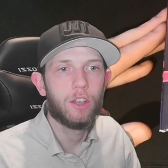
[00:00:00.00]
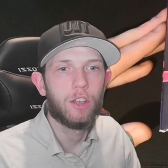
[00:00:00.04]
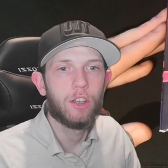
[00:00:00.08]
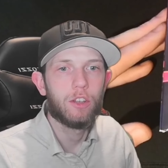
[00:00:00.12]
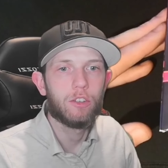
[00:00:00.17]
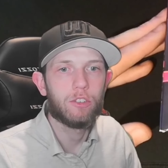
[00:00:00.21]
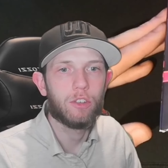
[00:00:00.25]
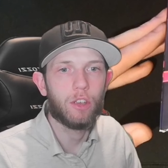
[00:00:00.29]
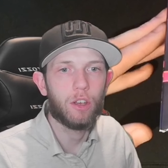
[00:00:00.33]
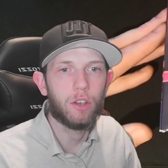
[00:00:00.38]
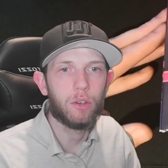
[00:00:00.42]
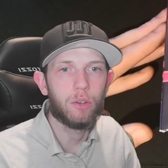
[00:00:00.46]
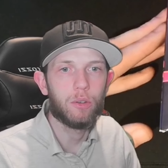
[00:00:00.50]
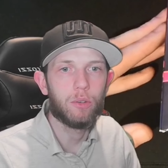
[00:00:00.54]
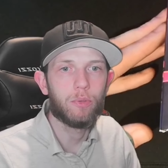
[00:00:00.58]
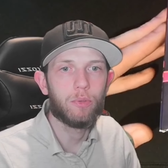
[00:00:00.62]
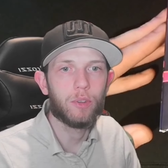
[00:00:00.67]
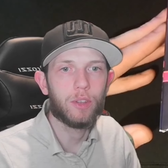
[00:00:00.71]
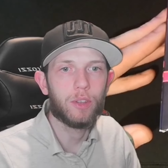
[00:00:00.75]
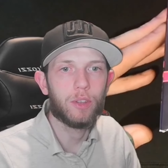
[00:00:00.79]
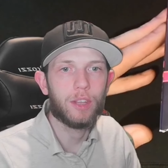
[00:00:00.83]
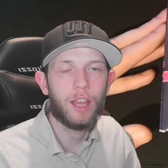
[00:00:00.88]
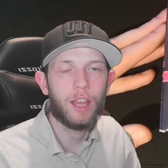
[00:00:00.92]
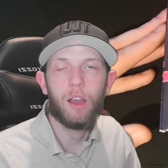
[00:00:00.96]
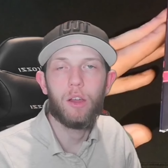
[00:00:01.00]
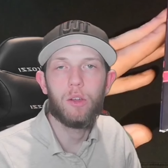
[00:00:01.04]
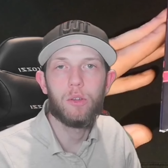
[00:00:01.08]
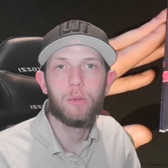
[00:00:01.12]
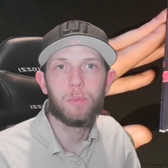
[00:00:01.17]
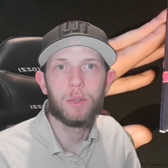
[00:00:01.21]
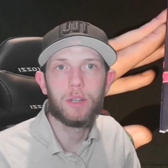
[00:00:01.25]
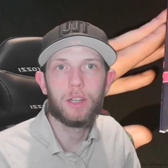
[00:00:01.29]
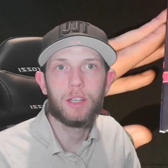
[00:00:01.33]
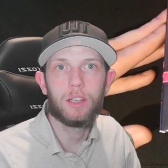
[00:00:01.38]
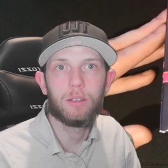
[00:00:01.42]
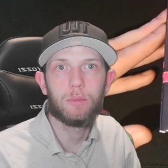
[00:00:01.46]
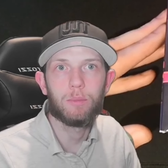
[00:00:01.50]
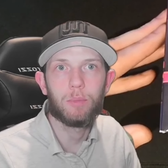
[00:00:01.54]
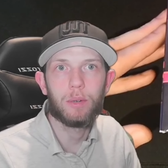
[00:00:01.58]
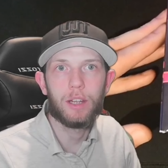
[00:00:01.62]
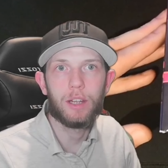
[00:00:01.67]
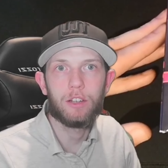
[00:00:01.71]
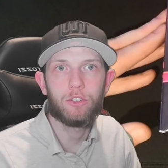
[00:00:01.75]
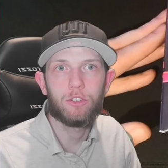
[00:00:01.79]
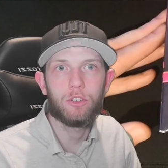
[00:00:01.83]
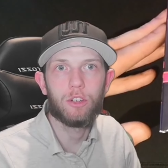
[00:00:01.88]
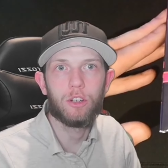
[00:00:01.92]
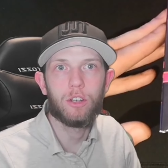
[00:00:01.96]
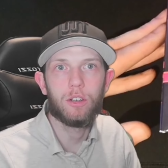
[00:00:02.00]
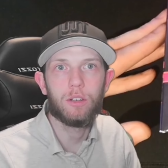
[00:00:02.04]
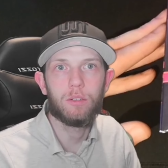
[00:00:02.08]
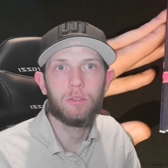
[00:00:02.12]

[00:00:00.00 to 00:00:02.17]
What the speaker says: So for that opening pleasure